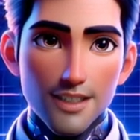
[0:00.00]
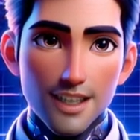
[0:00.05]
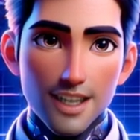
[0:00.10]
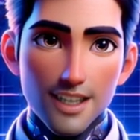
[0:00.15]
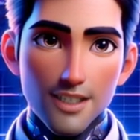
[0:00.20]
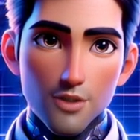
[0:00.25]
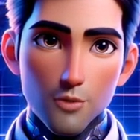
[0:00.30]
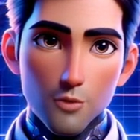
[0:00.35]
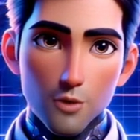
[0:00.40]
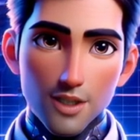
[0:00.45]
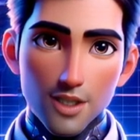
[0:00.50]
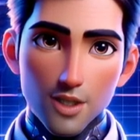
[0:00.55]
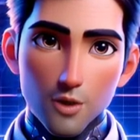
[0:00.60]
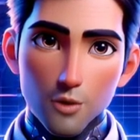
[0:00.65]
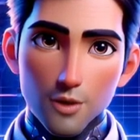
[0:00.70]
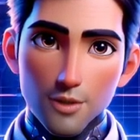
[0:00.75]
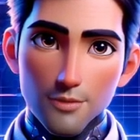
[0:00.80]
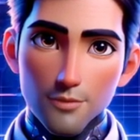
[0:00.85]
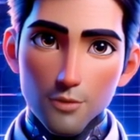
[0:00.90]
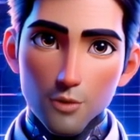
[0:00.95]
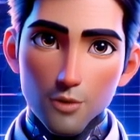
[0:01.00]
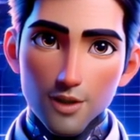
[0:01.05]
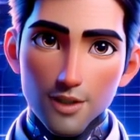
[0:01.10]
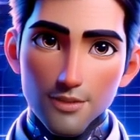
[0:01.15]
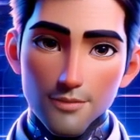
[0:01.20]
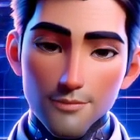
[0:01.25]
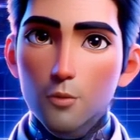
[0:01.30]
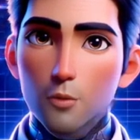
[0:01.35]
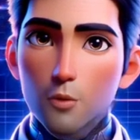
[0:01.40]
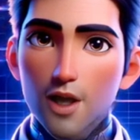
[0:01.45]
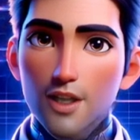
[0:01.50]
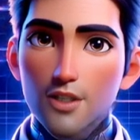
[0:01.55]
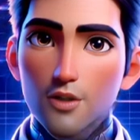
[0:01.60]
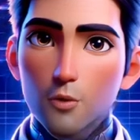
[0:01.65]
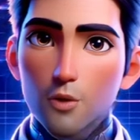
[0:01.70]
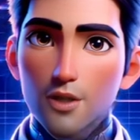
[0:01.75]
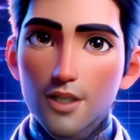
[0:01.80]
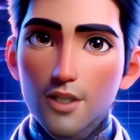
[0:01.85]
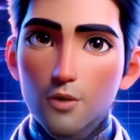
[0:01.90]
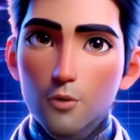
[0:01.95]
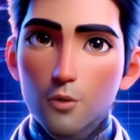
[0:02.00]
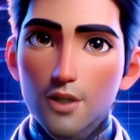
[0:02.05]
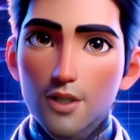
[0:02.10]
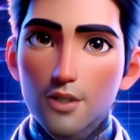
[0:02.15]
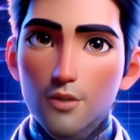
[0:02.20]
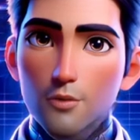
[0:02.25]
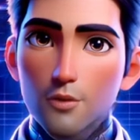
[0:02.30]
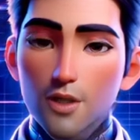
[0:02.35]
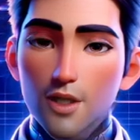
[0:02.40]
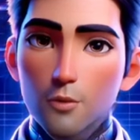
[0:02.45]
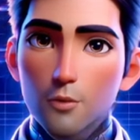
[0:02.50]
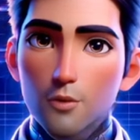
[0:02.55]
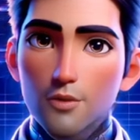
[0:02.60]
Can ChatGPT take this interesting system,